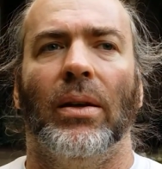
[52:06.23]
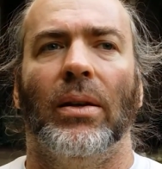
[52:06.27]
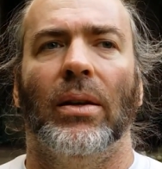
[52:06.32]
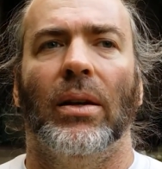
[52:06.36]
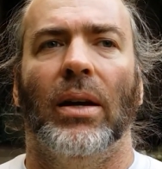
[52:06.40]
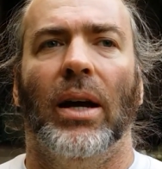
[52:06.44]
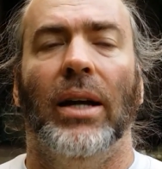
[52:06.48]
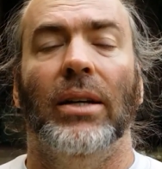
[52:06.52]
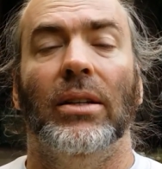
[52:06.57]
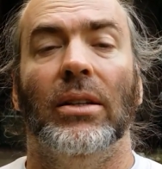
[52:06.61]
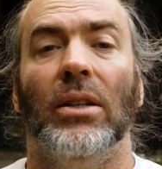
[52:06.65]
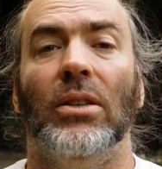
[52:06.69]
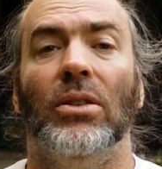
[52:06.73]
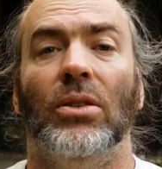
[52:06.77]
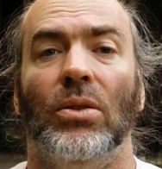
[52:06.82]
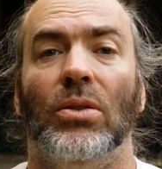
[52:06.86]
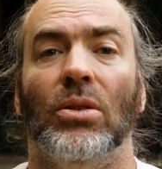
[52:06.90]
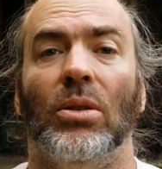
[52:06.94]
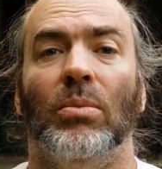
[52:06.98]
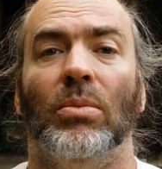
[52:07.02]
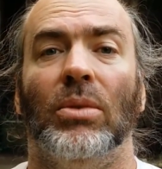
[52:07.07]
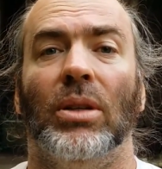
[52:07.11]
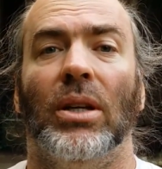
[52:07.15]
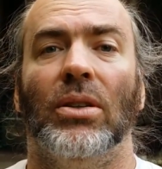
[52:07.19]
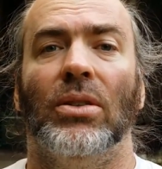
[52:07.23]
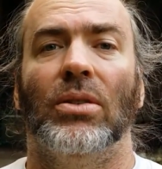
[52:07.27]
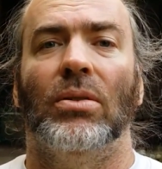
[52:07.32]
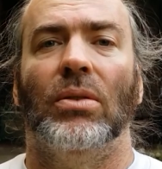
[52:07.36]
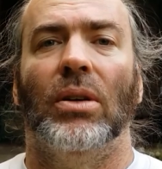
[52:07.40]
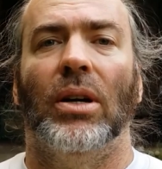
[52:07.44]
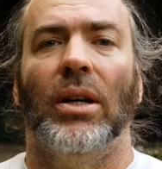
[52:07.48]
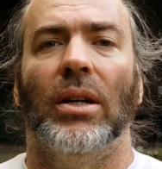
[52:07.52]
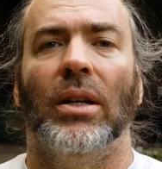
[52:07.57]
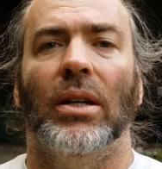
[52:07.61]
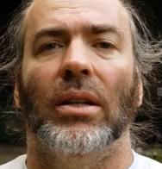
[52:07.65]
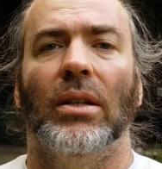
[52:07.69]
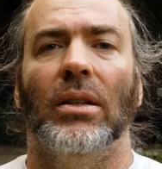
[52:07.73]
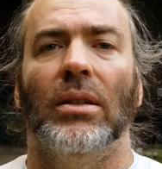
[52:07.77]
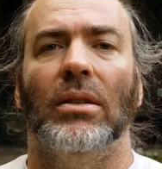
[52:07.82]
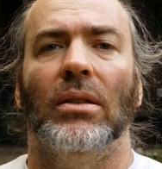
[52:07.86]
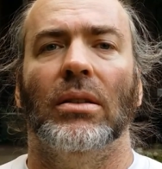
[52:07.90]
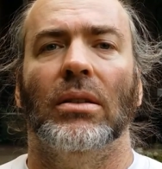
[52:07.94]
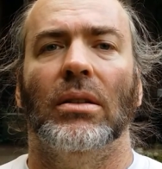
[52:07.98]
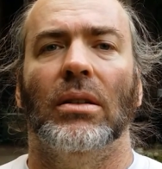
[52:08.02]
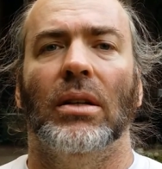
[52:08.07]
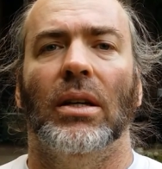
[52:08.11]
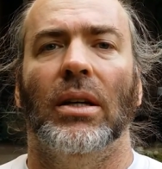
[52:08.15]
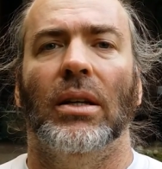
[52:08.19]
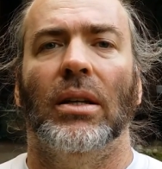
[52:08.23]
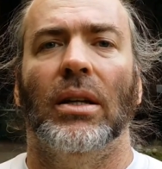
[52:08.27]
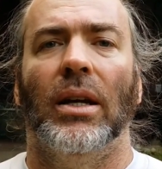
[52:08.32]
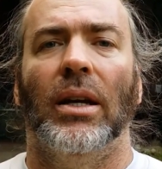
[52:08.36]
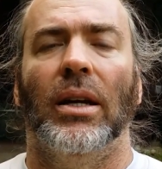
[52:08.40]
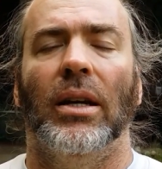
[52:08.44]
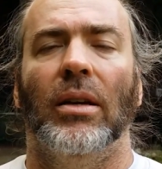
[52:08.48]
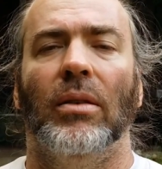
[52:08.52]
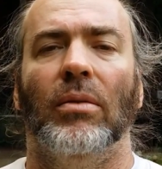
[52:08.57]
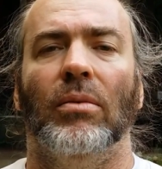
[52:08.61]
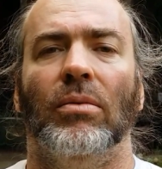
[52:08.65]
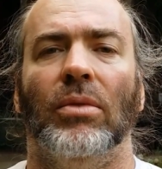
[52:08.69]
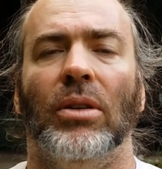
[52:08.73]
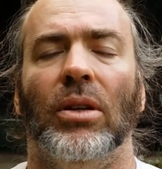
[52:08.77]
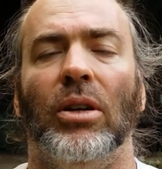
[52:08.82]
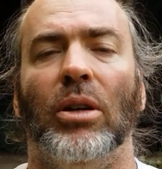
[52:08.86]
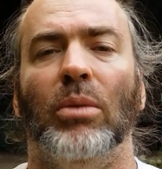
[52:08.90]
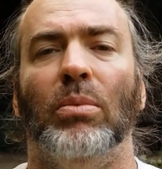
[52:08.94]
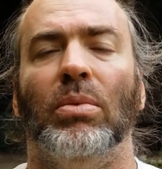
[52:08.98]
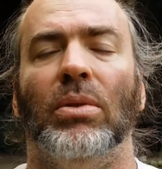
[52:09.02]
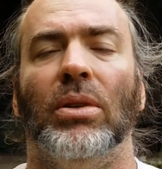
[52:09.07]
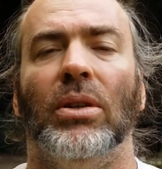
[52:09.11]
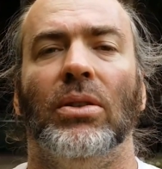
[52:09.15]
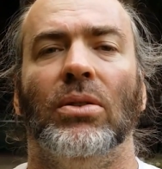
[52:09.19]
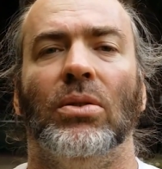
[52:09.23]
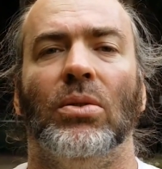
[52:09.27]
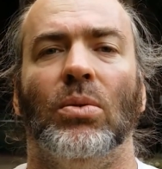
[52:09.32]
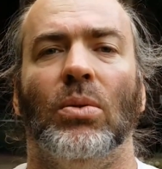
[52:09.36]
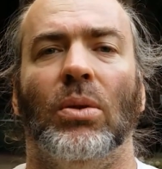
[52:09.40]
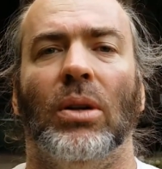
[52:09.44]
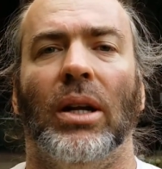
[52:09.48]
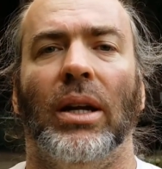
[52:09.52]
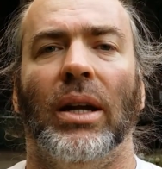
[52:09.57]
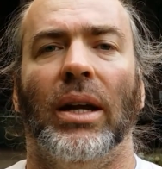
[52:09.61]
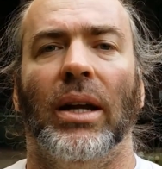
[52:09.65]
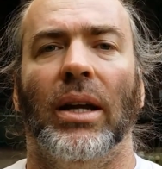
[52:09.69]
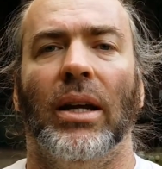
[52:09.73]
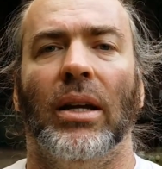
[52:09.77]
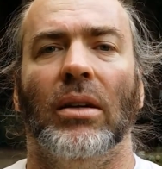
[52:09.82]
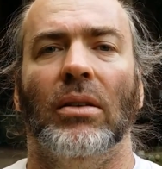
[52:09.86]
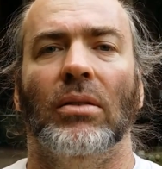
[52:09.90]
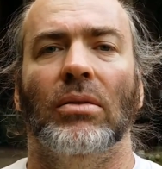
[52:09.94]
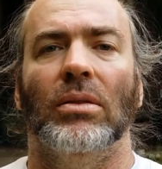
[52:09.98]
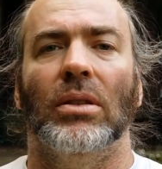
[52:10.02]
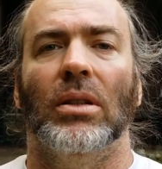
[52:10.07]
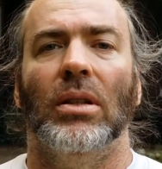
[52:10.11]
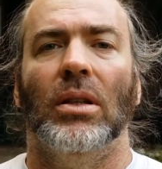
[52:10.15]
I did do some test riding, and I am very pleased with what I have.